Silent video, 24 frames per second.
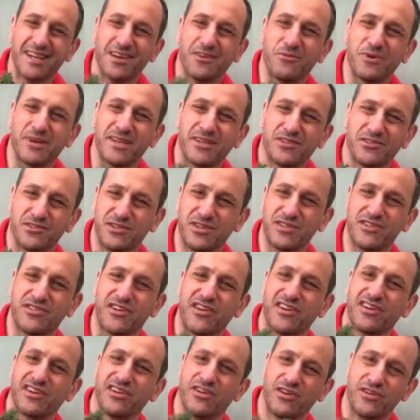when your tree's
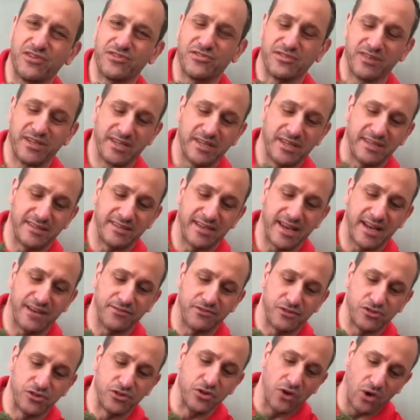growing in a nursery container for
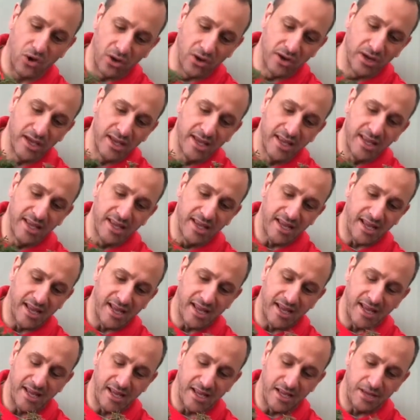too
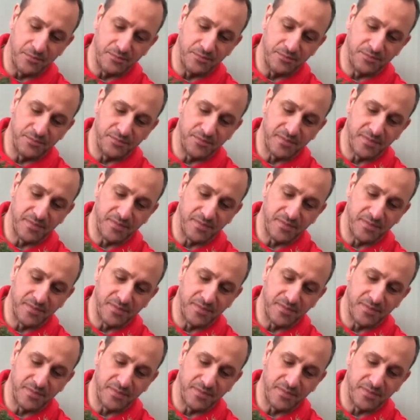long,